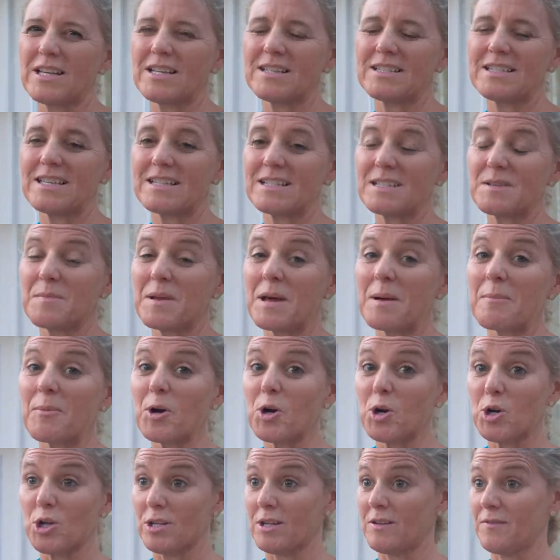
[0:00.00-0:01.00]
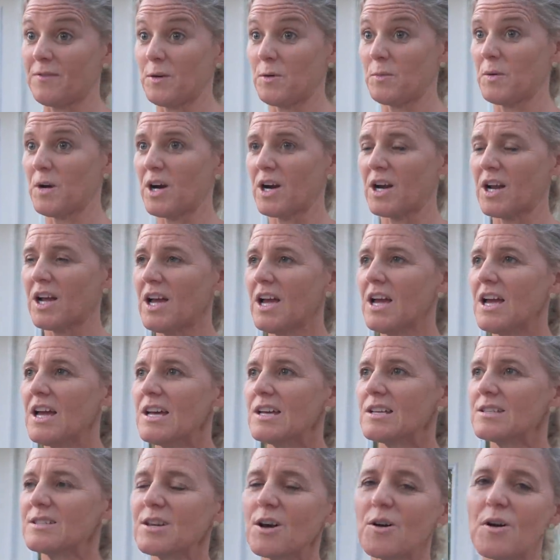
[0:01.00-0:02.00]
because he has to be up early for work.
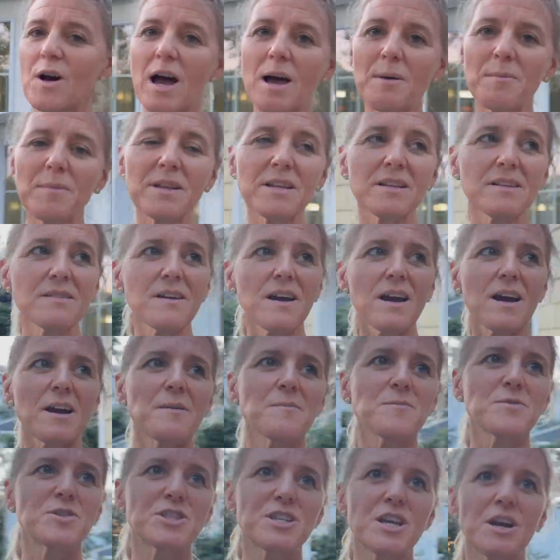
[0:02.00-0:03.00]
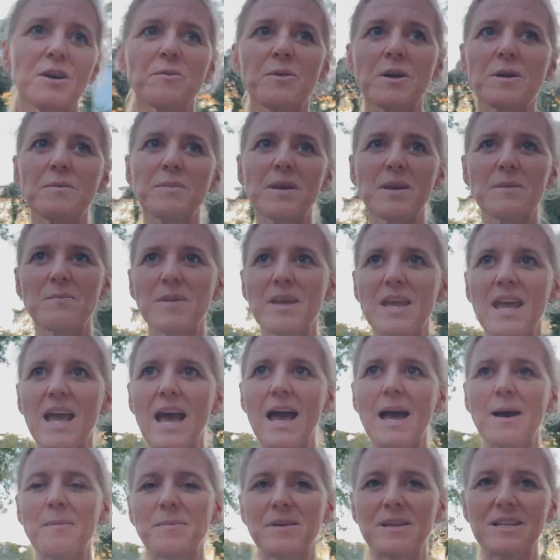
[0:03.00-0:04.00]
So I'm gonna share what made me
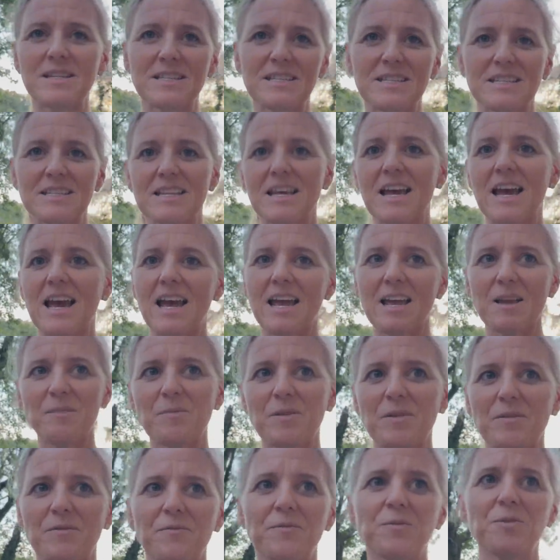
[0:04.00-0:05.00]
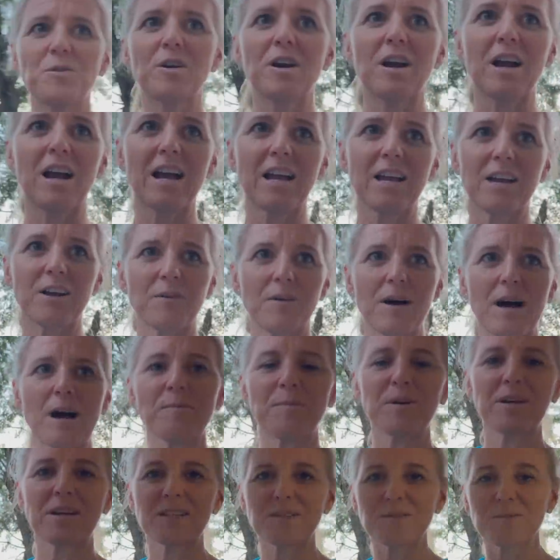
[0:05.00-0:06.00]
happy today before I go out,
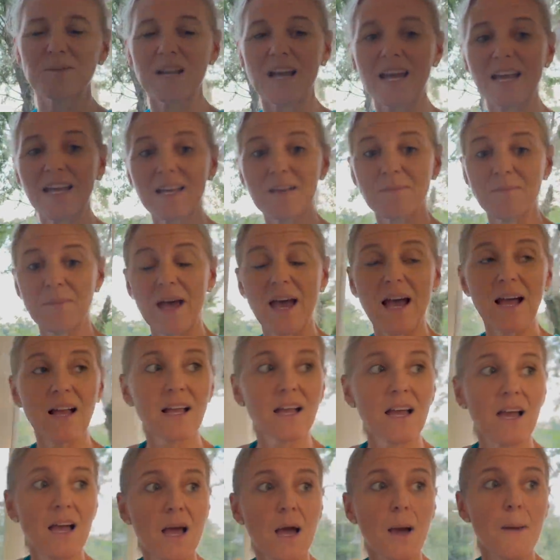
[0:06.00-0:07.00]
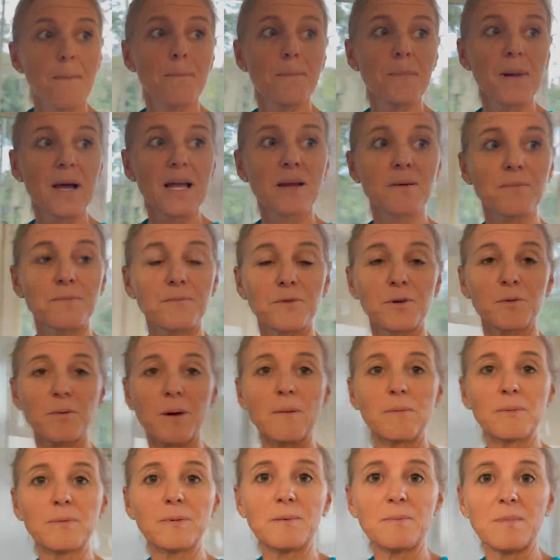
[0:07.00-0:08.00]
because when I get back, Mike will
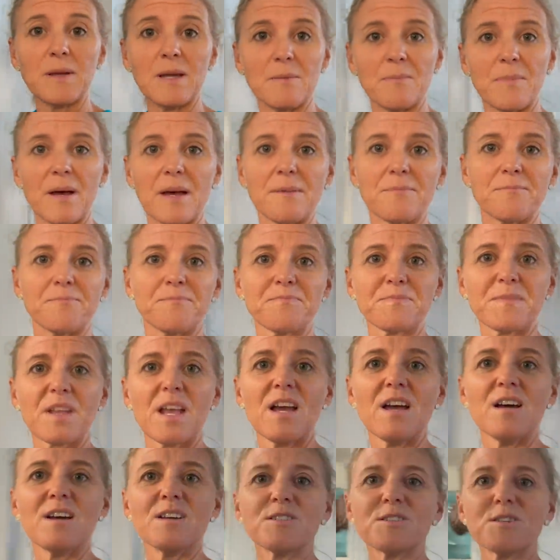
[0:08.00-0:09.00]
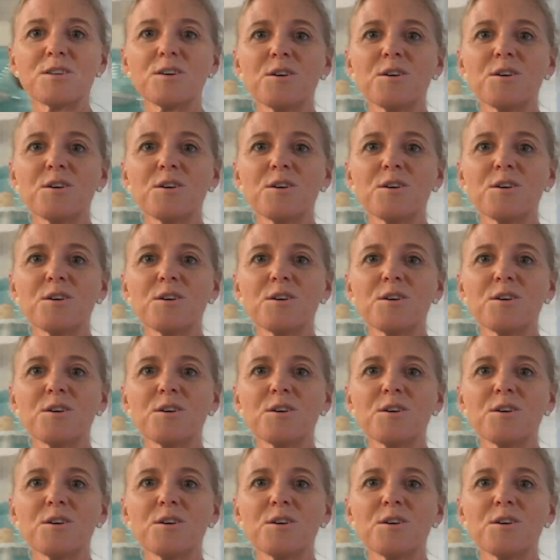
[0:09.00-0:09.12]
probably be in bed. So